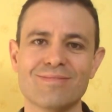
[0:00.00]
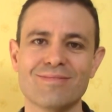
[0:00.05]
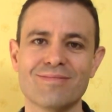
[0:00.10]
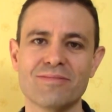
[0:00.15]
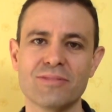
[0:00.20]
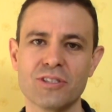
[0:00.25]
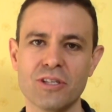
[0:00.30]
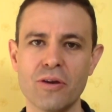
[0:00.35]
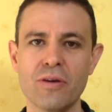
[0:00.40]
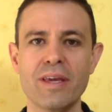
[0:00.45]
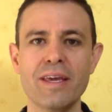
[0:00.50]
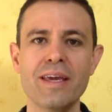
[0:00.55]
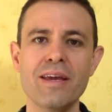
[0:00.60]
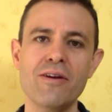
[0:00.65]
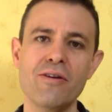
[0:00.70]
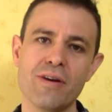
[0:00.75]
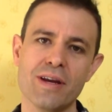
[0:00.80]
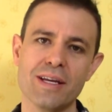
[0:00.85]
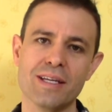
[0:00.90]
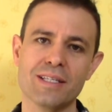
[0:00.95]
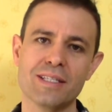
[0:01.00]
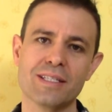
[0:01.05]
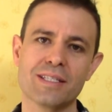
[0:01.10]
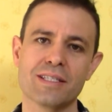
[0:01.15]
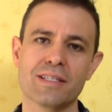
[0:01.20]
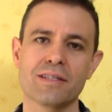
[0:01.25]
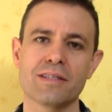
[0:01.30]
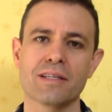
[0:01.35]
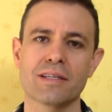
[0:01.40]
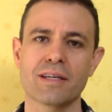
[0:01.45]
So here
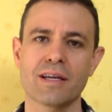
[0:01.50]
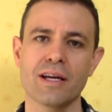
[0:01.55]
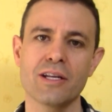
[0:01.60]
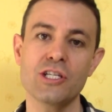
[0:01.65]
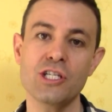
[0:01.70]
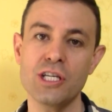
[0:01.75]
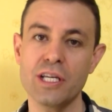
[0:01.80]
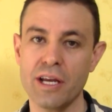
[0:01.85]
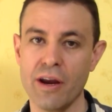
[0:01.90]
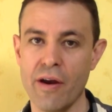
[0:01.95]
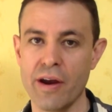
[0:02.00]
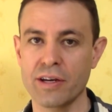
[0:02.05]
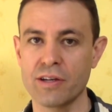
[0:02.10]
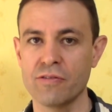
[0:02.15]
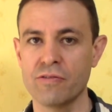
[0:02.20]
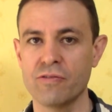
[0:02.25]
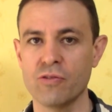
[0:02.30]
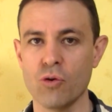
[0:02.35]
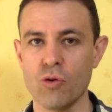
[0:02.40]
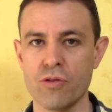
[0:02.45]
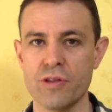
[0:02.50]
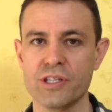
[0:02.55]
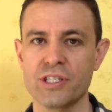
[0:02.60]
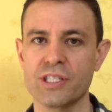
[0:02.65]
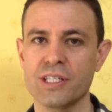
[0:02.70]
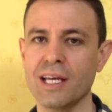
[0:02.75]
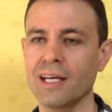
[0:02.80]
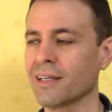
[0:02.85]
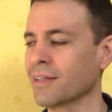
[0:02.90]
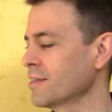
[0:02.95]
is the kanji character for the
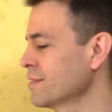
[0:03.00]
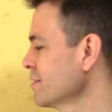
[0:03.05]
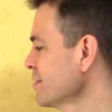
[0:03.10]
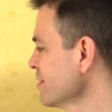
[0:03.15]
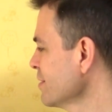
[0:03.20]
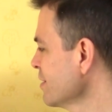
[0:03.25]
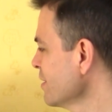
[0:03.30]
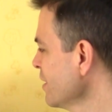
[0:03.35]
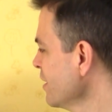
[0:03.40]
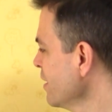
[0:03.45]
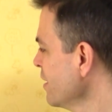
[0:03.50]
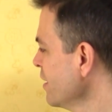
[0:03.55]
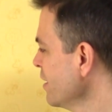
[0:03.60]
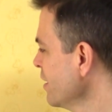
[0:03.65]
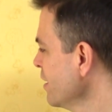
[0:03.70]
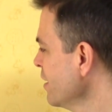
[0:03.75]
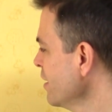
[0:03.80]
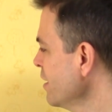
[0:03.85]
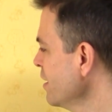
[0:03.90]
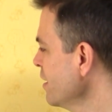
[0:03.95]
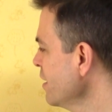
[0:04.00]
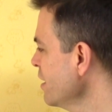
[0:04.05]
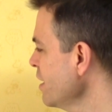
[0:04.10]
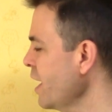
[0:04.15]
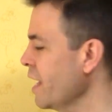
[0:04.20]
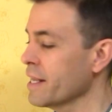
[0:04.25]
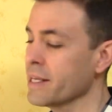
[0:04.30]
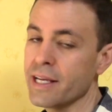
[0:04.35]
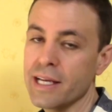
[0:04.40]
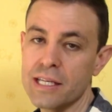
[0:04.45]
sun.
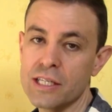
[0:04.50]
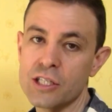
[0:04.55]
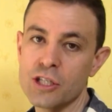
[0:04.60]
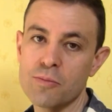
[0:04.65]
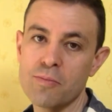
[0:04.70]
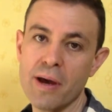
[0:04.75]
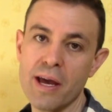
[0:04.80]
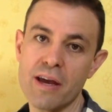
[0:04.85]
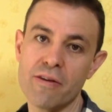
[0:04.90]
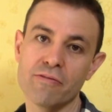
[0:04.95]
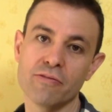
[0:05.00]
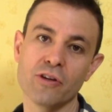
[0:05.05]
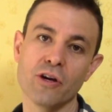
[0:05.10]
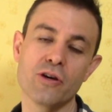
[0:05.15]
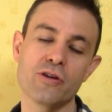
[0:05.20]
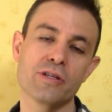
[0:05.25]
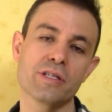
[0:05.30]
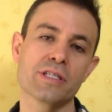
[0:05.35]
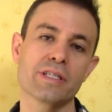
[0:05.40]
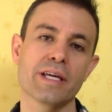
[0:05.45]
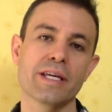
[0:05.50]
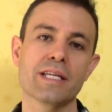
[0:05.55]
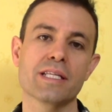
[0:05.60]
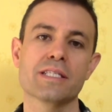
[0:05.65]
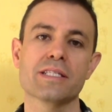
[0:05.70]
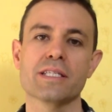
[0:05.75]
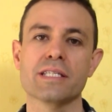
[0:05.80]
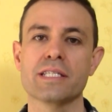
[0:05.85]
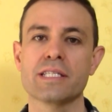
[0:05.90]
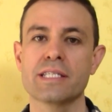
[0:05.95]
And yes, you may have noticed that
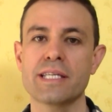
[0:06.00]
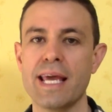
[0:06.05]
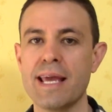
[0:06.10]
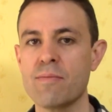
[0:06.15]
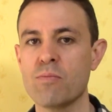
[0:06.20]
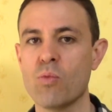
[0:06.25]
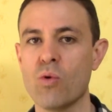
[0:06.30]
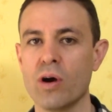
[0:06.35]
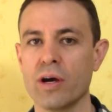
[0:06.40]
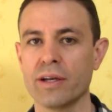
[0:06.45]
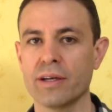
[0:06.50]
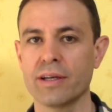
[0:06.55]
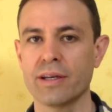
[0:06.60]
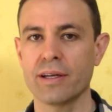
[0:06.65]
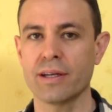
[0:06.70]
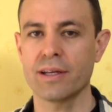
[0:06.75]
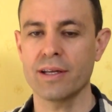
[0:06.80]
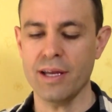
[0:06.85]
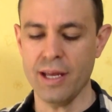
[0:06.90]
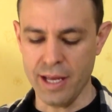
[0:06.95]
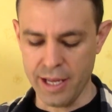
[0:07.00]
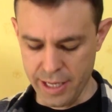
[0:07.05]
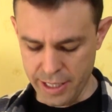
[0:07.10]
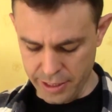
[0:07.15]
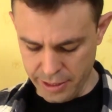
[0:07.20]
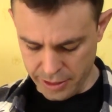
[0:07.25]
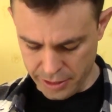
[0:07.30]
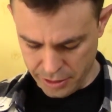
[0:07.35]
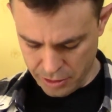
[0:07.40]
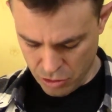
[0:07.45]
it's the same one
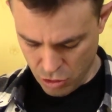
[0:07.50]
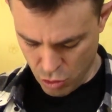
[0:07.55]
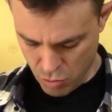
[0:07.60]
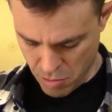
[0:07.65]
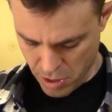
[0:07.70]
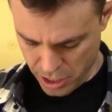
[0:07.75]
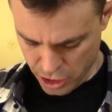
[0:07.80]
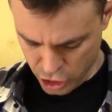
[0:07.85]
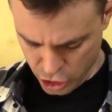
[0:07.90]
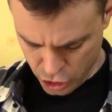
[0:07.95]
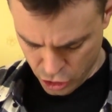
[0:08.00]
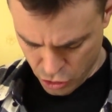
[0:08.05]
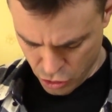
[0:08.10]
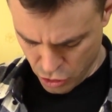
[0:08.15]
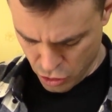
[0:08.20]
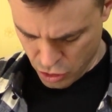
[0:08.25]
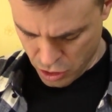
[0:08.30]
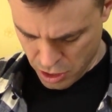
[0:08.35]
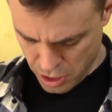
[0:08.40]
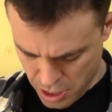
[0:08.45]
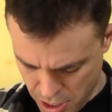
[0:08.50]
as on my shirt.